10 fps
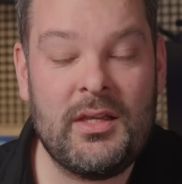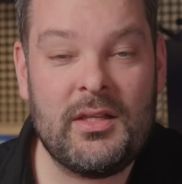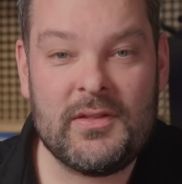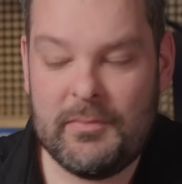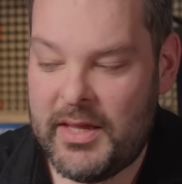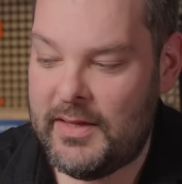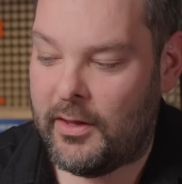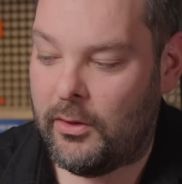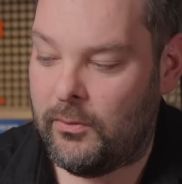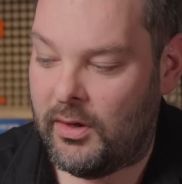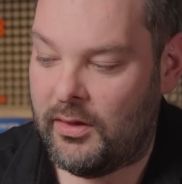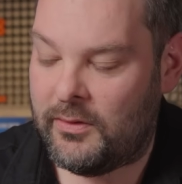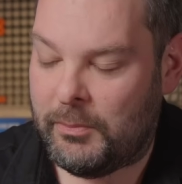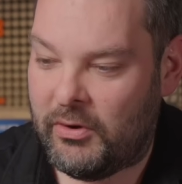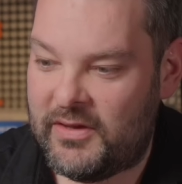To me though, the
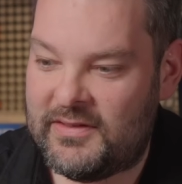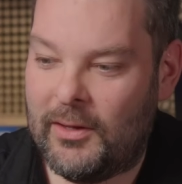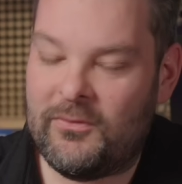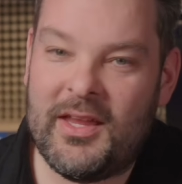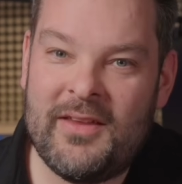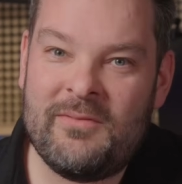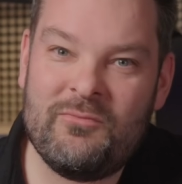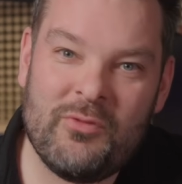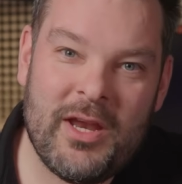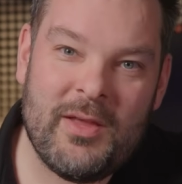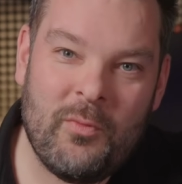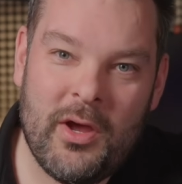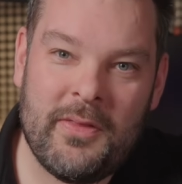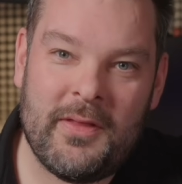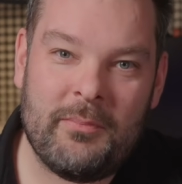price delta isn't really
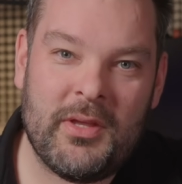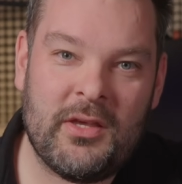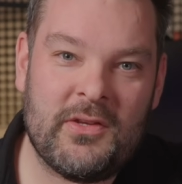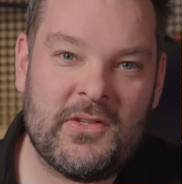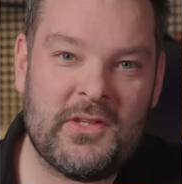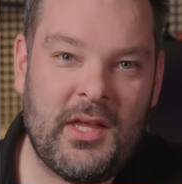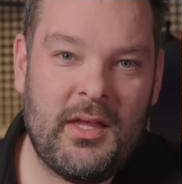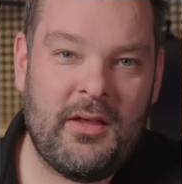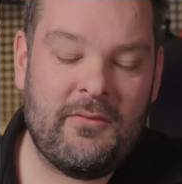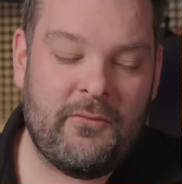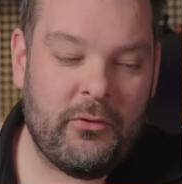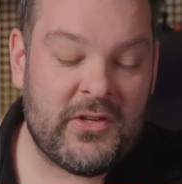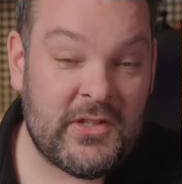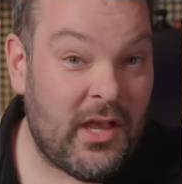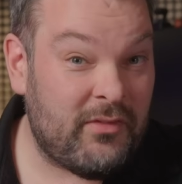worth it because for a
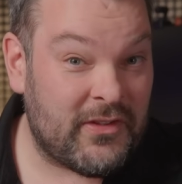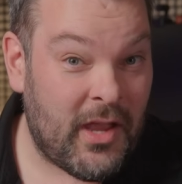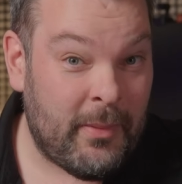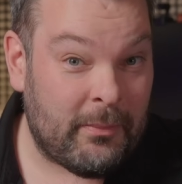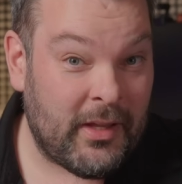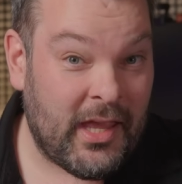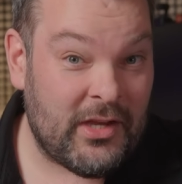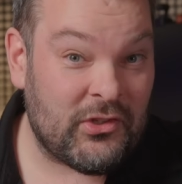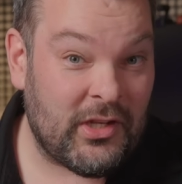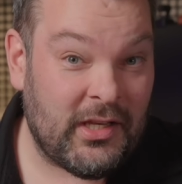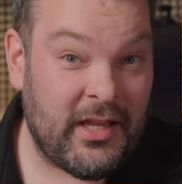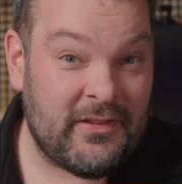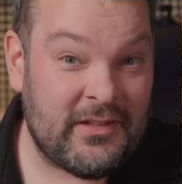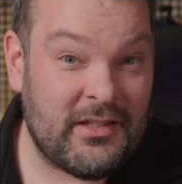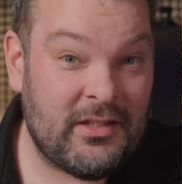server type application at
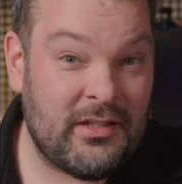least,